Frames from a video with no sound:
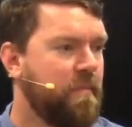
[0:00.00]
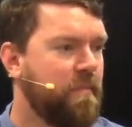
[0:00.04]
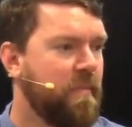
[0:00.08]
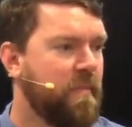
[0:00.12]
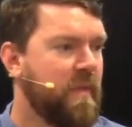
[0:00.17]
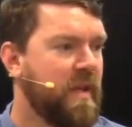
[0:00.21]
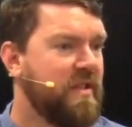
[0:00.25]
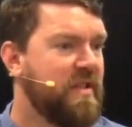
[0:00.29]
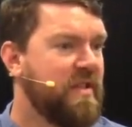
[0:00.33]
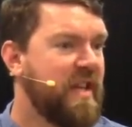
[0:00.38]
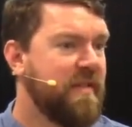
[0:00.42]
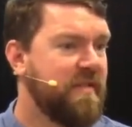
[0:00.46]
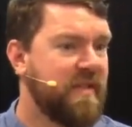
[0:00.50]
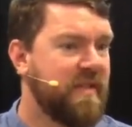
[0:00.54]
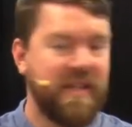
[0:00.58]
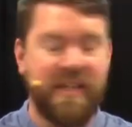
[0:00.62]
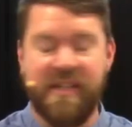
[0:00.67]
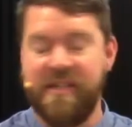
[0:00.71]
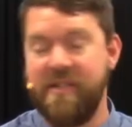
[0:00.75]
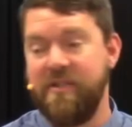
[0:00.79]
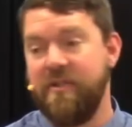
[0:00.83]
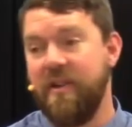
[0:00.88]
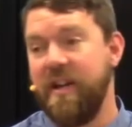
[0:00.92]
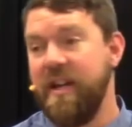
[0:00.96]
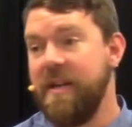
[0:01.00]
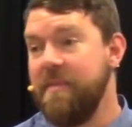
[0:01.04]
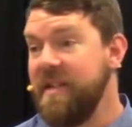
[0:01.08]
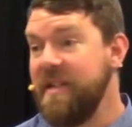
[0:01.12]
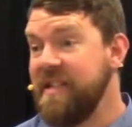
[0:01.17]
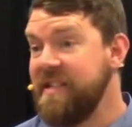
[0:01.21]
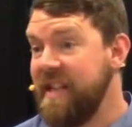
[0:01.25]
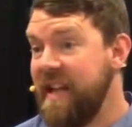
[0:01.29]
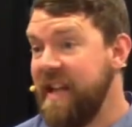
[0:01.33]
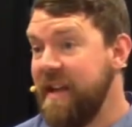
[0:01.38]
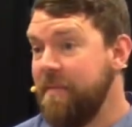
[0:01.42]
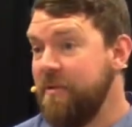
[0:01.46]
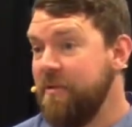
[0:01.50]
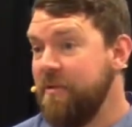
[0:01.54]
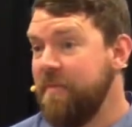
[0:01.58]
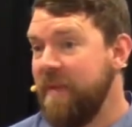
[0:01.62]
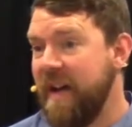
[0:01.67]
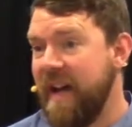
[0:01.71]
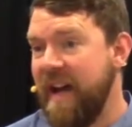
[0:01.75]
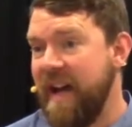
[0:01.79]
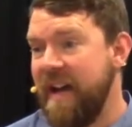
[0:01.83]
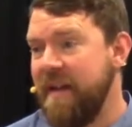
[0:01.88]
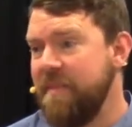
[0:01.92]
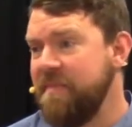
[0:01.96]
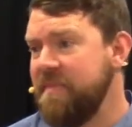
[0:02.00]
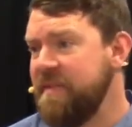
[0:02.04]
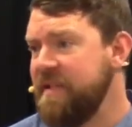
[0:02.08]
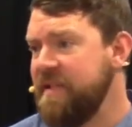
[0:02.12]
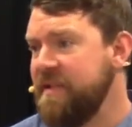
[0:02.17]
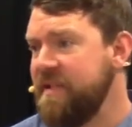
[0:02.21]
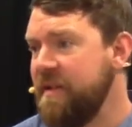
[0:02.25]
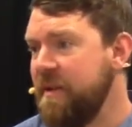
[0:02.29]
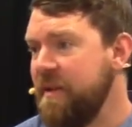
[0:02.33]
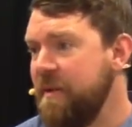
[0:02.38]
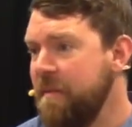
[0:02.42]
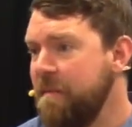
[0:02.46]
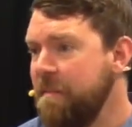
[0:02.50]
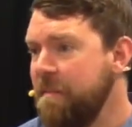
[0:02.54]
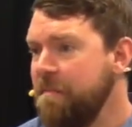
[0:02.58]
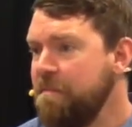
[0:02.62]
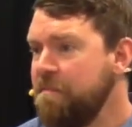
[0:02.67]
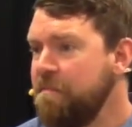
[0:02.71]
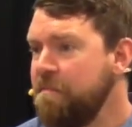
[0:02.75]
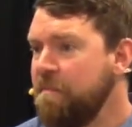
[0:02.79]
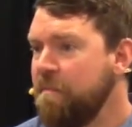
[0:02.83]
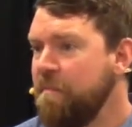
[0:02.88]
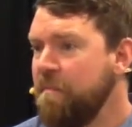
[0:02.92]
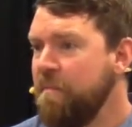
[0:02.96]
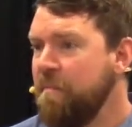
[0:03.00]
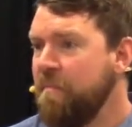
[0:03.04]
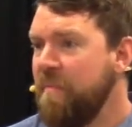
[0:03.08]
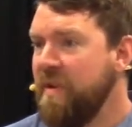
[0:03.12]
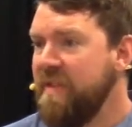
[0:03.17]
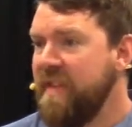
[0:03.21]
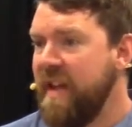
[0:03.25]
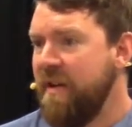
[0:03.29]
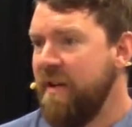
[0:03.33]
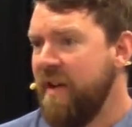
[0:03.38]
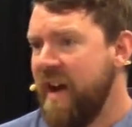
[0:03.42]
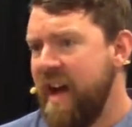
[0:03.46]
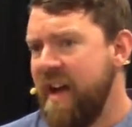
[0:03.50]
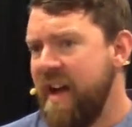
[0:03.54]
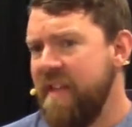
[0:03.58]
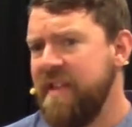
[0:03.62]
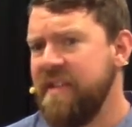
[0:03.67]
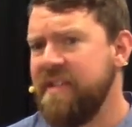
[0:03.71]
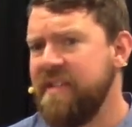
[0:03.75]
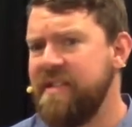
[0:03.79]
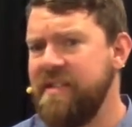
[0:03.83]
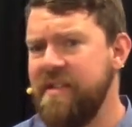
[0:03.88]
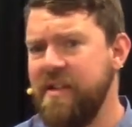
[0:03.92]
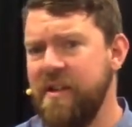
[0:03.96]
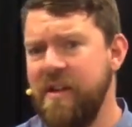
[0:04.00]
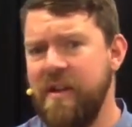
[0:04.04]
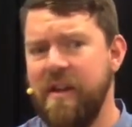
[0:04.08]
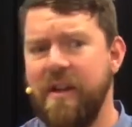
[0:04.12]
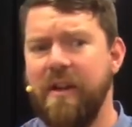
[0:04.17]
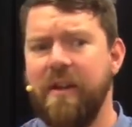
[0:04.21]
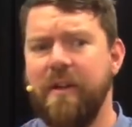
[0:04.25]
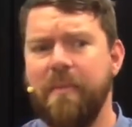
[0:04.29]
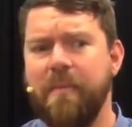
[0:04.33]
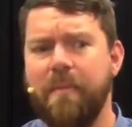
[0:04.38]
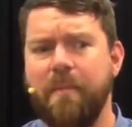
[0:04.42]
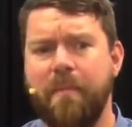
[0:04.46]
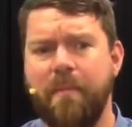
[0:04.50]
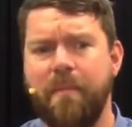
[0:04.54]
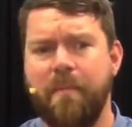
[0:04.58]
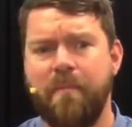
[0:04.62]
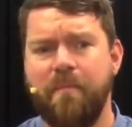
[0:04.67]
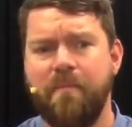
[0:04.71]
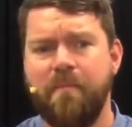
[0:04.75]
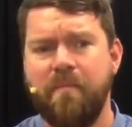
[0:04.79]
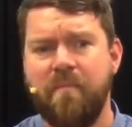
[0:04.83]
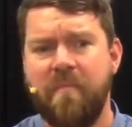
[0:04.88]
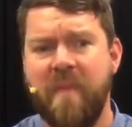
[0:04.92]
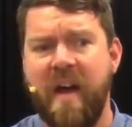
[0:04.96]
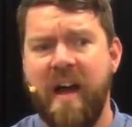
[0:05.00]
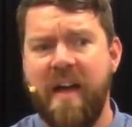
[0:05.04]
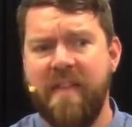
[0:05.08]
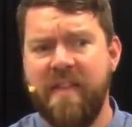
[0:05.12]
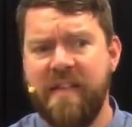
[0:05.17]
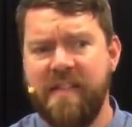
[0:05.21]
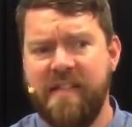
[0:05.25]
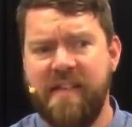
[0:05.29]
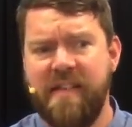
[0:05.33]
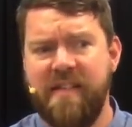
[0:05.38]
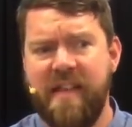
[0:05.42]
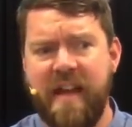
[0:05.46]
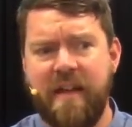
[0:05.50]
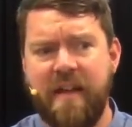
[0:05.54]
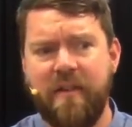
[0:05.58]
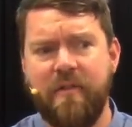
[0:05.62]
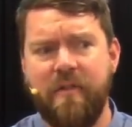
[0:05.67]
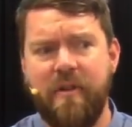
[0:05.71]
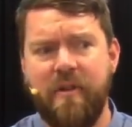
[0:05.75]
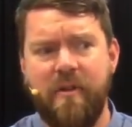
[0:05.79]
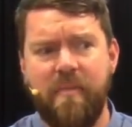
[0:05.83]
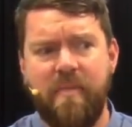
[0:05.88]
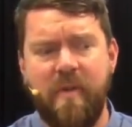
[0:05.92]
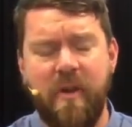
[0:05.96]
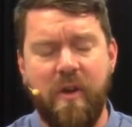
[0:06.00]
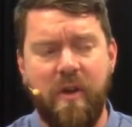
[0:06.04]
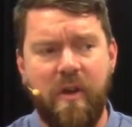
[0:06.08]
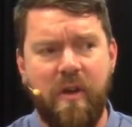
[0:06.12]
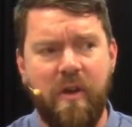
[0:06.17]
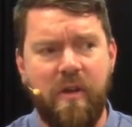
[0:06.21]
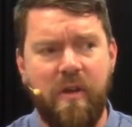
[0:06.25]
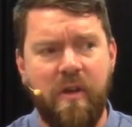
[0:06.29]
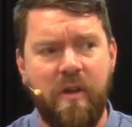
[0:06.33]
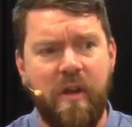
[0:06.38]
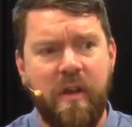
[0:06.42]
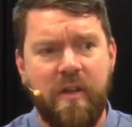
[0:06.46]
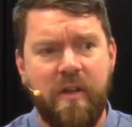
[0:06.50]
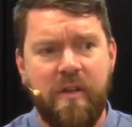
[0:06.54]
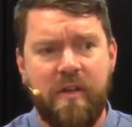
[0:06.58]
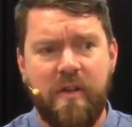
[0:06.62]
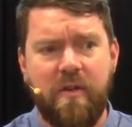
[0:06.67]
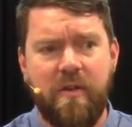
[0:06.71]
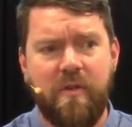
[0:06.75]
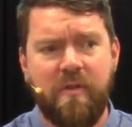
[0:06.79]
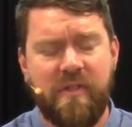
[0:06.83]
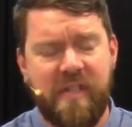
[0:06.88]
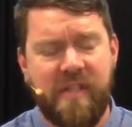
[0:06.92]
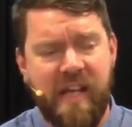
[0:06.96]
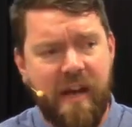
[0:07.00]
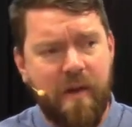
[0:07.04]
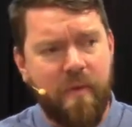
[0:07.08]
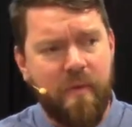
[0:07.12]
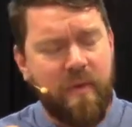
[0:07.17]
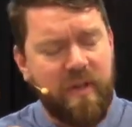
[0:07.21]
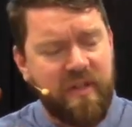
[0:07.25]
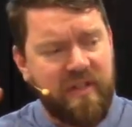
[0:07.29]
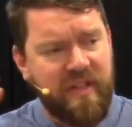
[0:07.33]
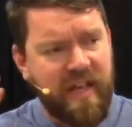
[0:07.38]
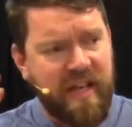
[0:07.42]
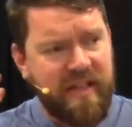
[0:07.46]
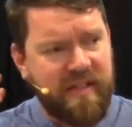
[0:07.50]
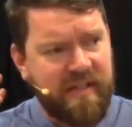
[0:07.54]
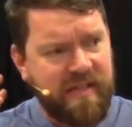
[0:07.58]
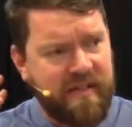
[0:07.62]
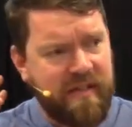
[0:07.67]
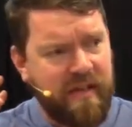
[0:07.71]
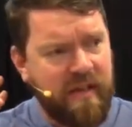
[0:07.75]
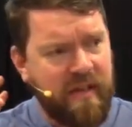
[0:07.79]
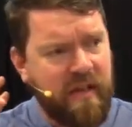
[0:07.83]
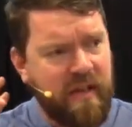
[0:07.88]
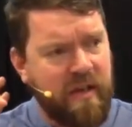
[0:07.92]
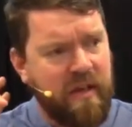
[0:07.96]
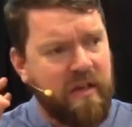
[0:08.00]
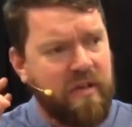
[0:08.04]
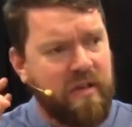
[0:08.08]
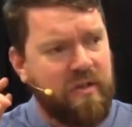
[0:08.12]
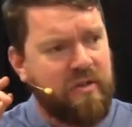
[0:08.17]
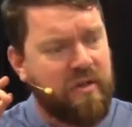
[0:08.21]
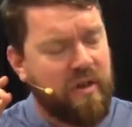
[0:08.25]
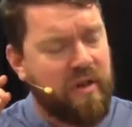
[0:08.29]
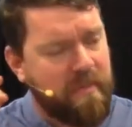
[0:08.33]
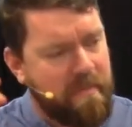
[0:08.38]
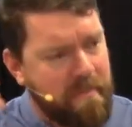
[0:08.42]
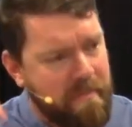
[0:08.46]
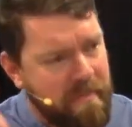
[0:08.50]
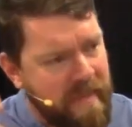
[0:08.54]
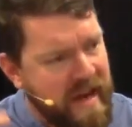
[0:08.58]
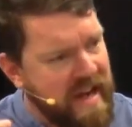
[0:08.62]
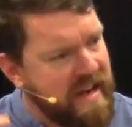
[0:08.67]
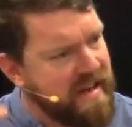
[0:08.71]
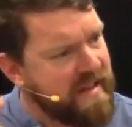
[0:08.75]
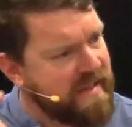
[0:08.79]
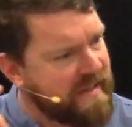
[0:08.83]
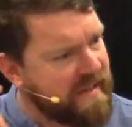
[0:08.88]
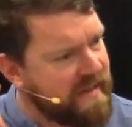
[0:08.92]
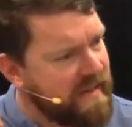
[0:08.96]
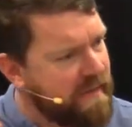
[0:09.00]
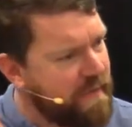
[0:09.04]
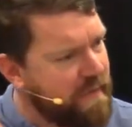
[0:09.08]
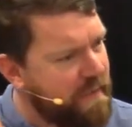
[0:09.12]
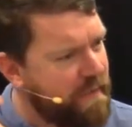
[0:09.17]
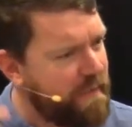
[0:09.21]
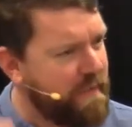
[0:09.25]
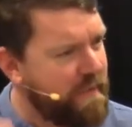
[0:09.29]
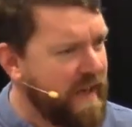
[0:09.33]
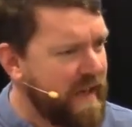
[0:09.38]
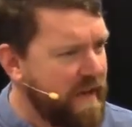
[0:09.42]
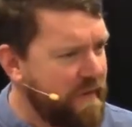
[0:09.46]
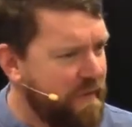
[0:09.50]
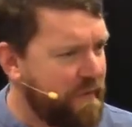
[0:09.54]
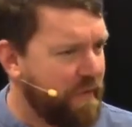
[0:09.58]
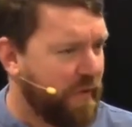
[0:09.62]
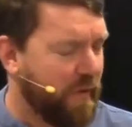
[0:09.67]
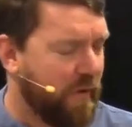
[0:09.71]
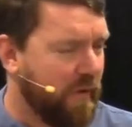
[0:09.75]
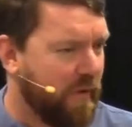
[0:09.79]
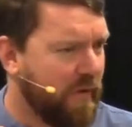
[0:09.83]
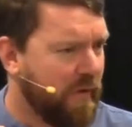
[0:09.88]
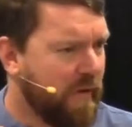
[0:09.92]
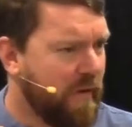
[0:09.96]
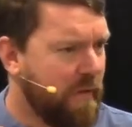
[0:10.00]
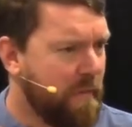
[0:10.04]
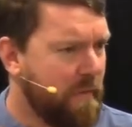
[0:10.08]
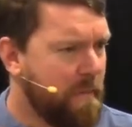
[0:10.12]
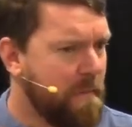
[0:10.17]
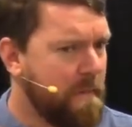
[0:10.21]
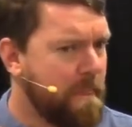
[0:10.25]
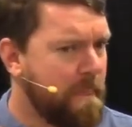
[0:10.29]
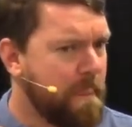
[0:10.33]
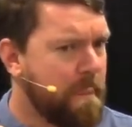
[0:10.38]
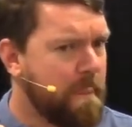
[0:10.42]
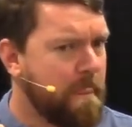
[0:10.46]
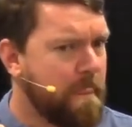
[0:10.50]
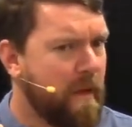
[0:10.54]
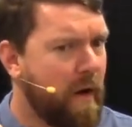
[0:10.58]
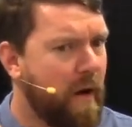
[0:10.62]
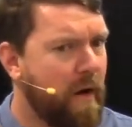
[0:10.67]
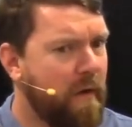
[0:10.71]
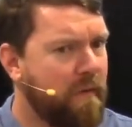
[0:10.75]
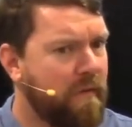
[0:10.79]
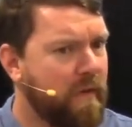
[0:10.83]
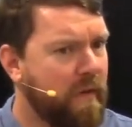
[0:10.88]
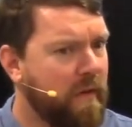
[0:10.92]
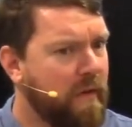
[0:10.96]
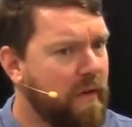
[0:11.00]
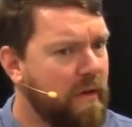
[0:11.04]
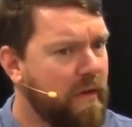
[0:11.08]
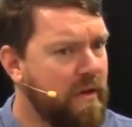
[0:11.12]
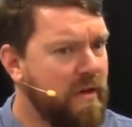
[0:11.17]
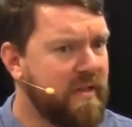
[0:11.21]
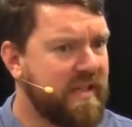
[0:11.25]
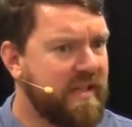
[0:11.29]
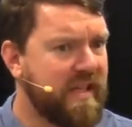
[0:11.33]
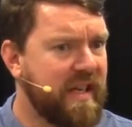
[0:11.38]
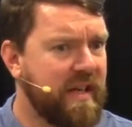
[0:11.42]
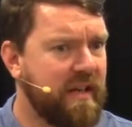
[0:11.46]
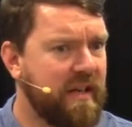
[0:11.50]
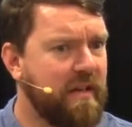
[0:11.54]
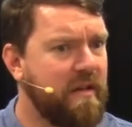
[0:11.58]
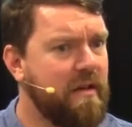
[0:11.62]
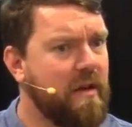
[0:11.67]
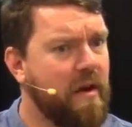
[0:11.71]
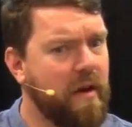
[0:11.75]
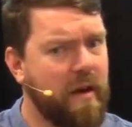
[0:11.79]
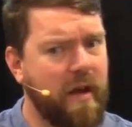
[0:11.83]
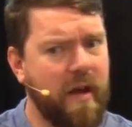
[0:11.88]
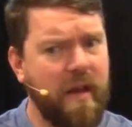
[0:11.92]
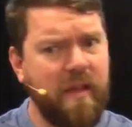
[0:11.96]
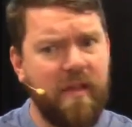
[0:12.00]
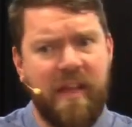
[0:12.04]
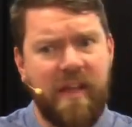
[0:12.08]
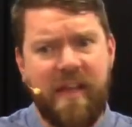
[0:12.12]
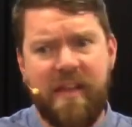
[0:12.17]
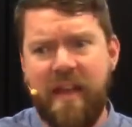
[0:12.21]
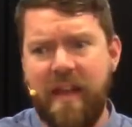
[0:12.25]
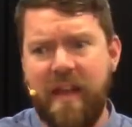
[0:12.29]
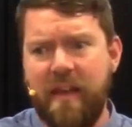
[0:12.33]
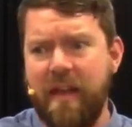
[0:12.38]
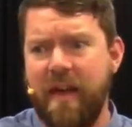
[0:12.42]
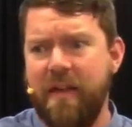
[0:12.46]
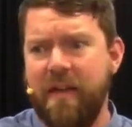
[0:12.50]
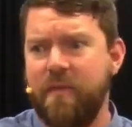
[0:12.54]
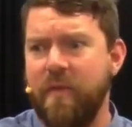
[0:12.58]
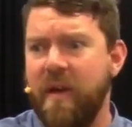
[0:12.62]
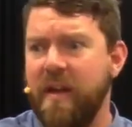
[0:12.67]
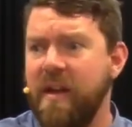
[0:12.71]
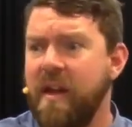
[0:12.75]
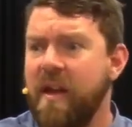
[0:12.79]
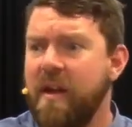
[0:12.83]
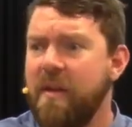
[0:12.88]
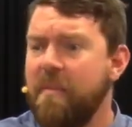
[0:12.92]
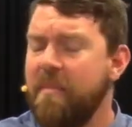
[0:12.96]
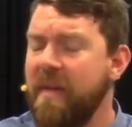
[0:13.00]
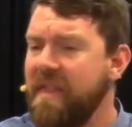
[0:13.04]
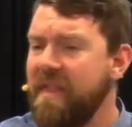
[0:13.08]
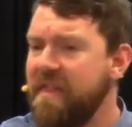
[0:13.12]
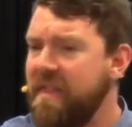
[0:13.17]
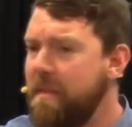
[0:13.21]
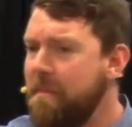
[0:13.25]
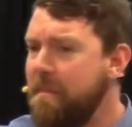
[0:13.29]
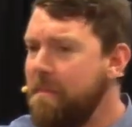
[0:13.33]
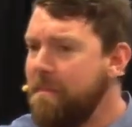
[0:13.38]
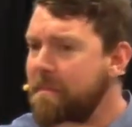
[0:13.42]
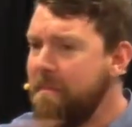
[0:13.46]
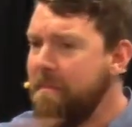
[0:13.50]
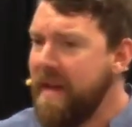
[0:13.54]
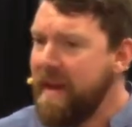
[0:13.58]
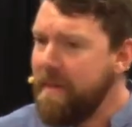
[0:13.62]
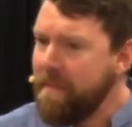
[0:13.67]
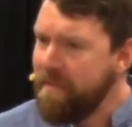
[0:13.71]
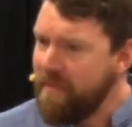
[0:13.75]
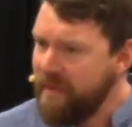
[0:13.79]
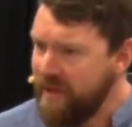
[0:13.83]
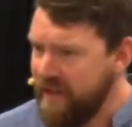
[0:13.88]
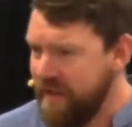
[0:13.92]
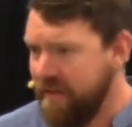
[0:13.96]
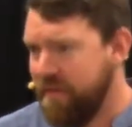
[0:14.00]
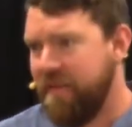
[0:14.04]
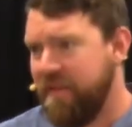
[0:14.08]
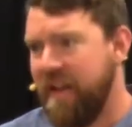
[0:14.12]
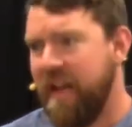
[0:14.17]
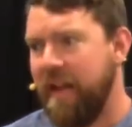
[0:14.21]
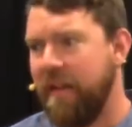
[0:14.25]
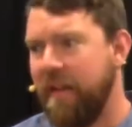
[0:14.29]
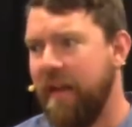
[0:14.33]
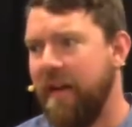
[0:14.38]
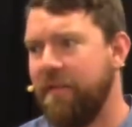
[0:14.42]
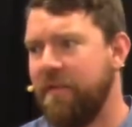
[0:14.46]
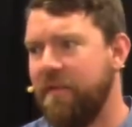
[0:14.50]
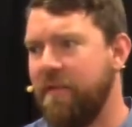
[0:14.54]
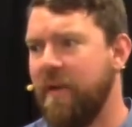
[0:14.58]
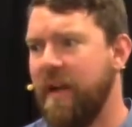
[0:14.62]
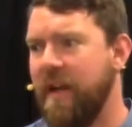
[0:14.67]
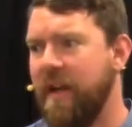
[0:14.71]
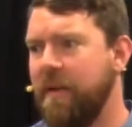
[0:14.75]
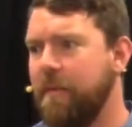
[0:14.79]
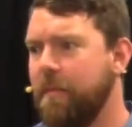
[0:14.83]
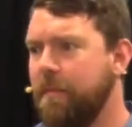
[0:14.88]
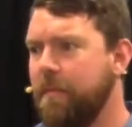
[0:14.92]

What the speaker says: She was an extreme example, perhaps, but there were others too. Others in that group who you could tell were just tremendously fearful of losing not only their loved one, but the memory of their loved one.